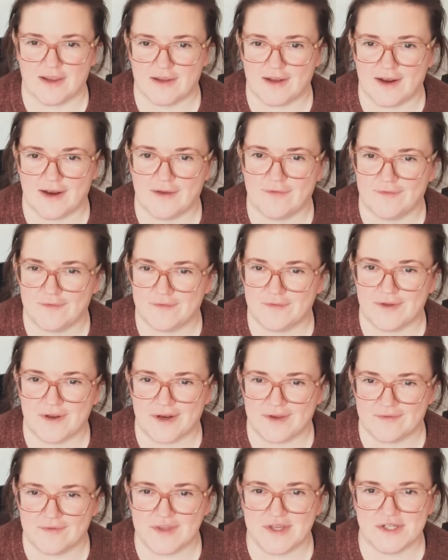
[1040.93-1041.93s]
And
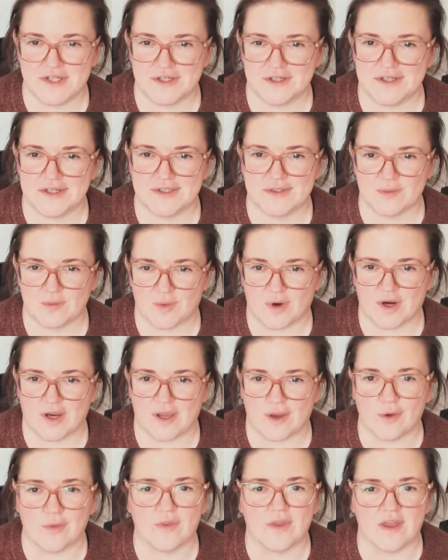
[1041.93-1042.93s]
if this year doesn't work
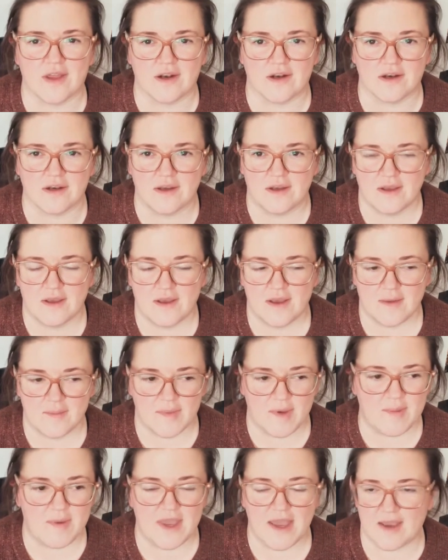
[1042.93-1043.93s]
out, then
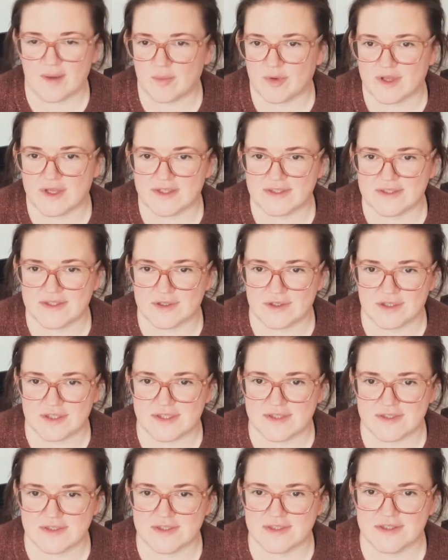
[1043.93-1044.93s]
maybe eggplants are
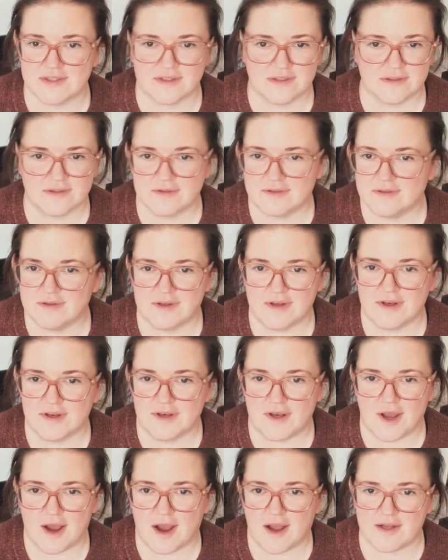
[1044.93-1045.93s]
just
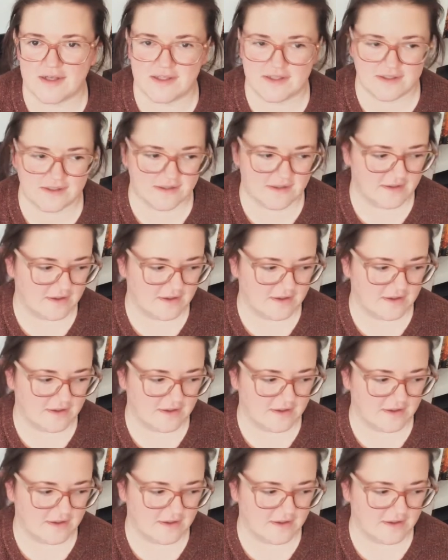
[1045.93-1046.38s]
not